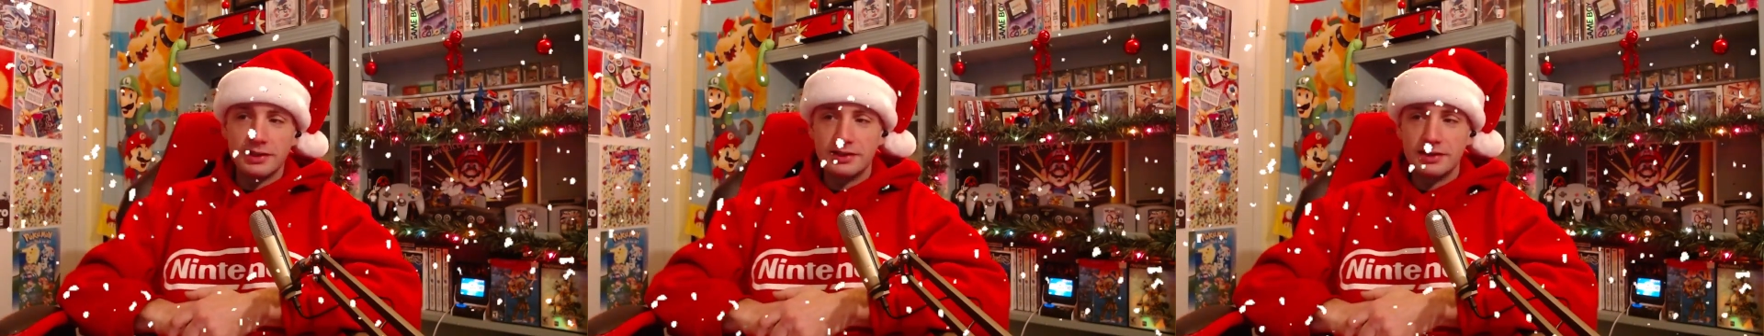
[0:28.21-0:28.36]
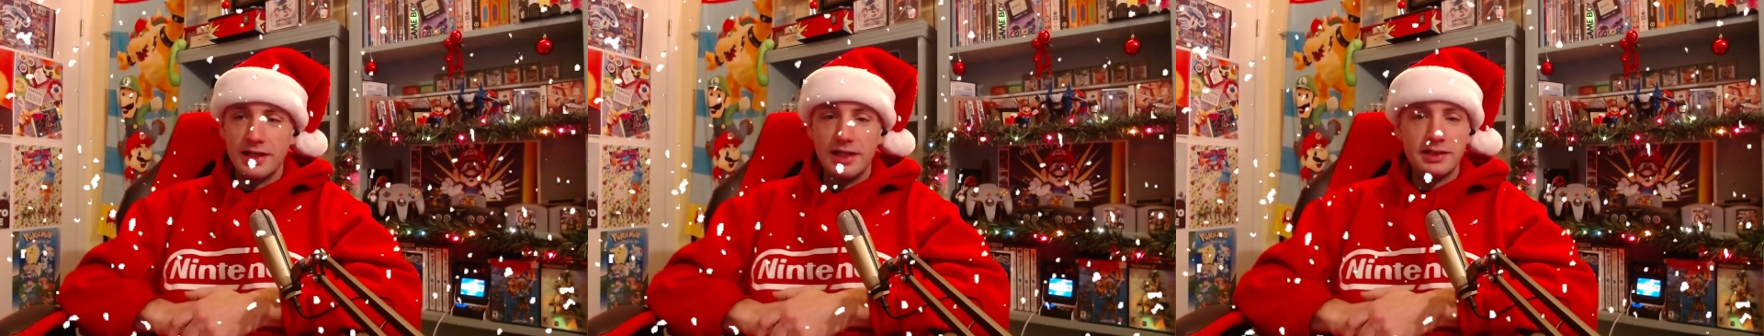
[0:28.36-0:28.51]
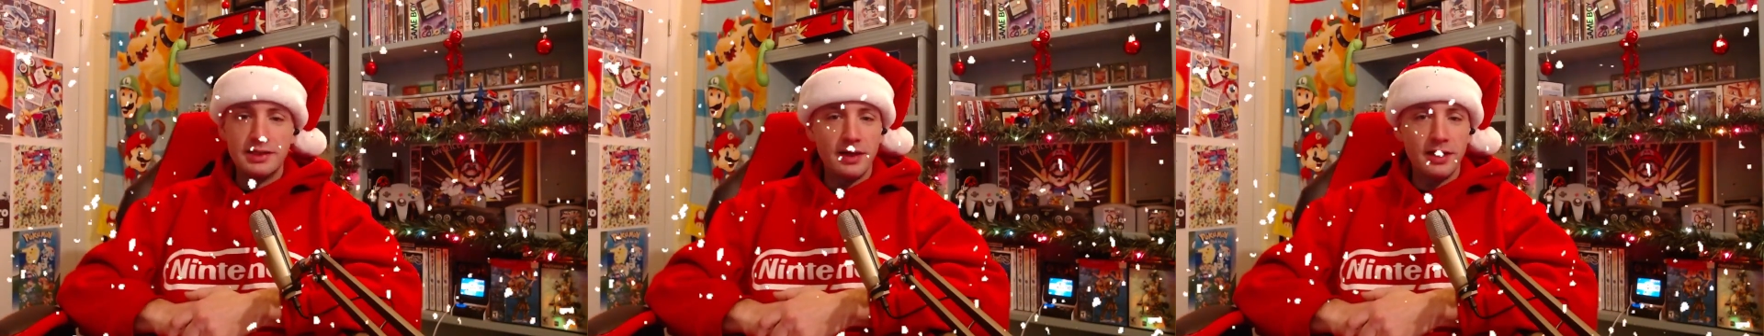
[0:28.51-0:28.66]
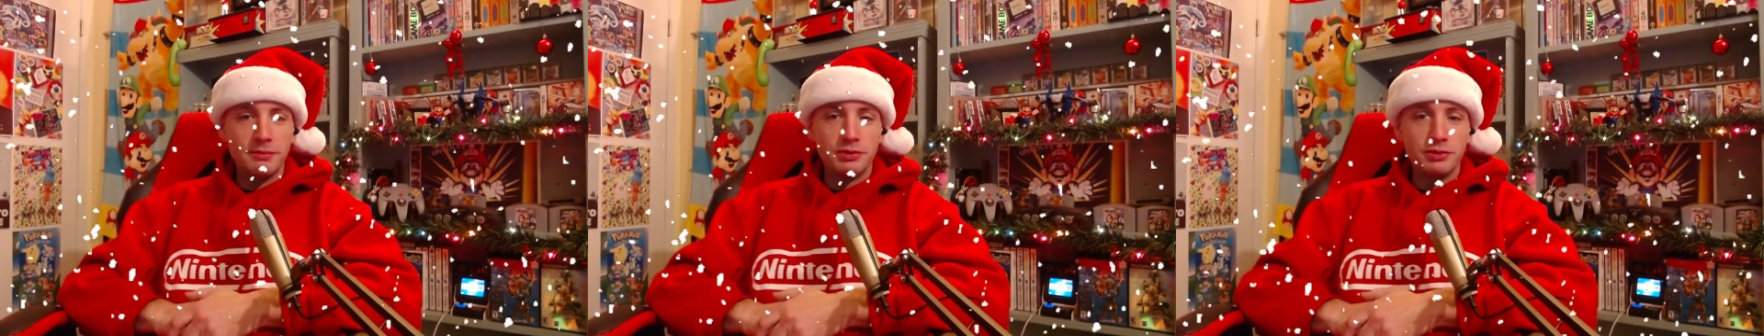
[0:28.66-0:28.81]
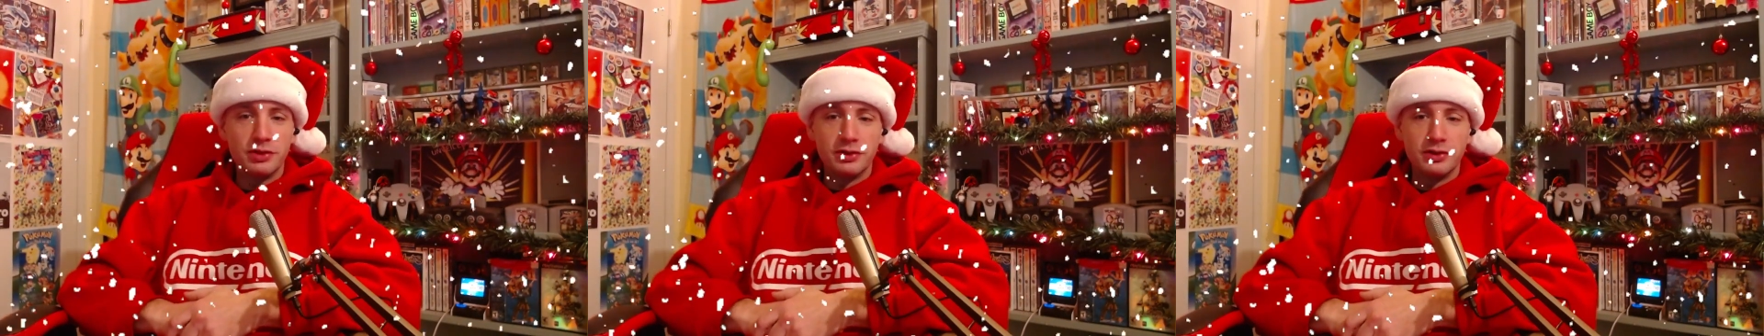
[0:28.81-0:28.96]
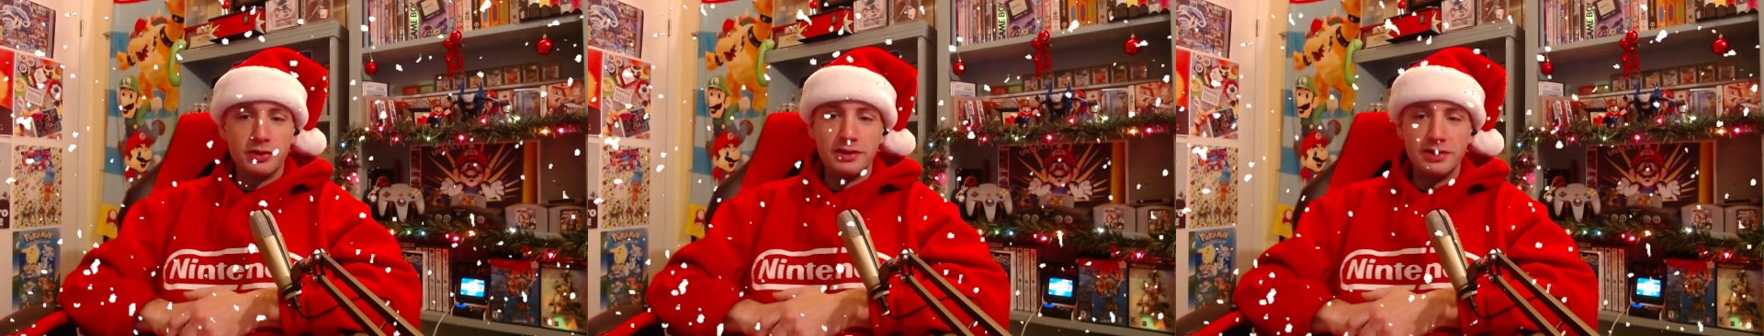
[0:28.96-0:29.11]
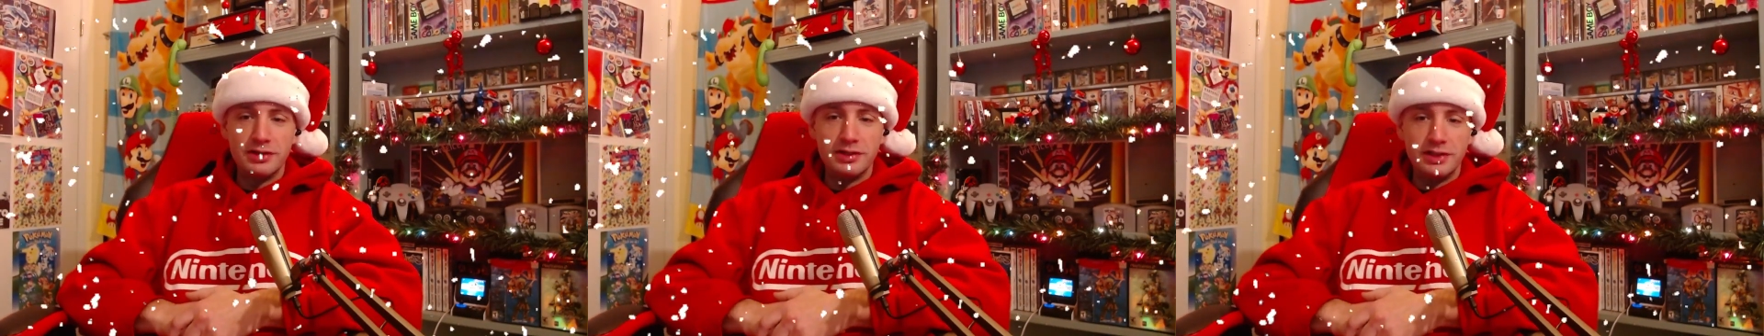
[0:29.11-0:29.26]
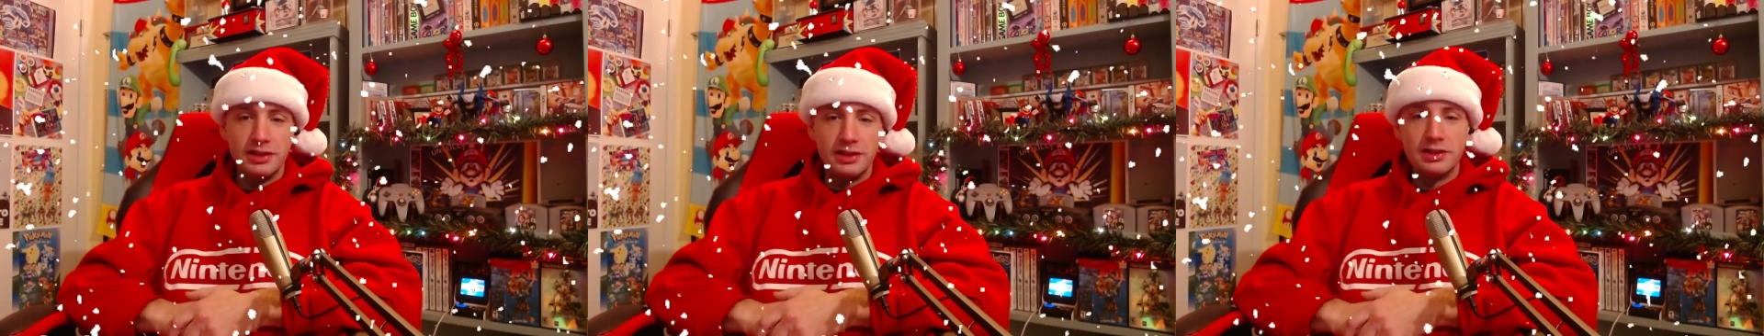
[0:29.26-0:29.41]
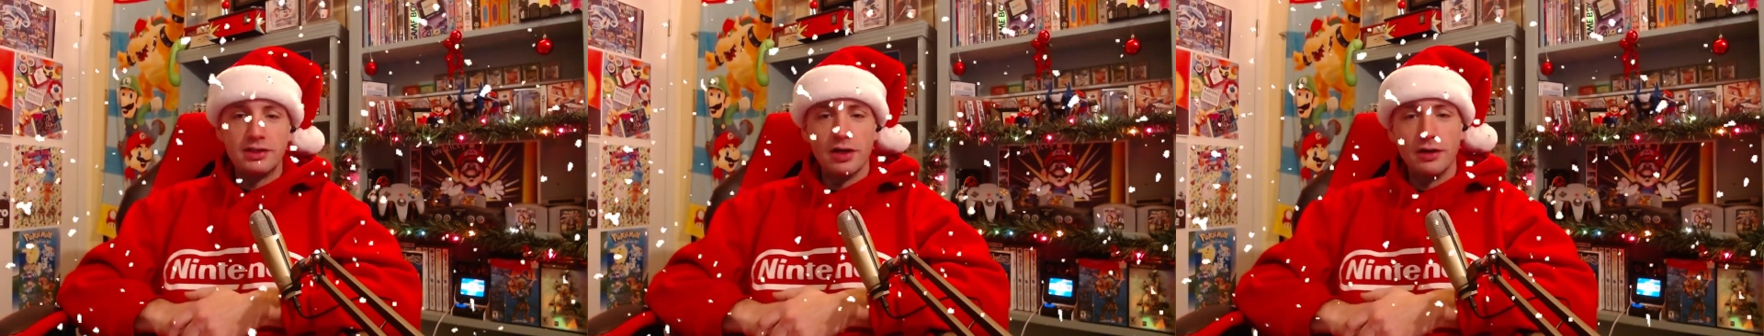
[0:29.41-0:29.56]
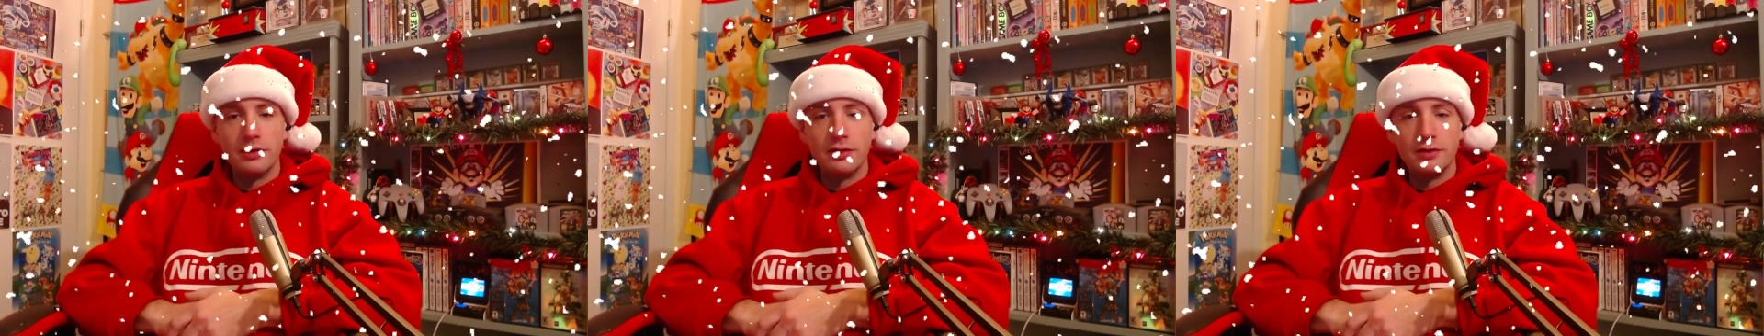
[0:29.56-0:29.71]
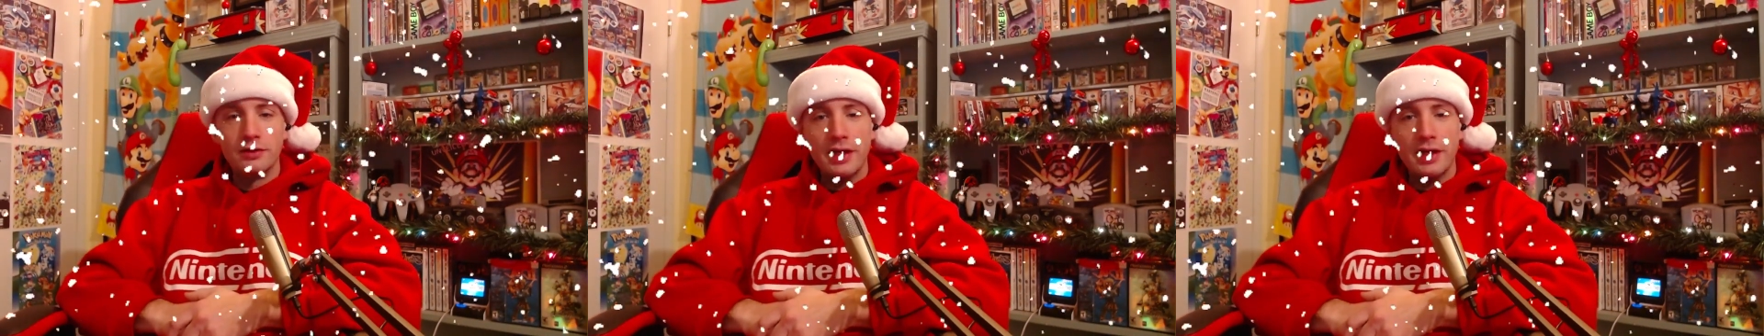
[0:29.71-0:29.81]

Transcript: that time couldn't decode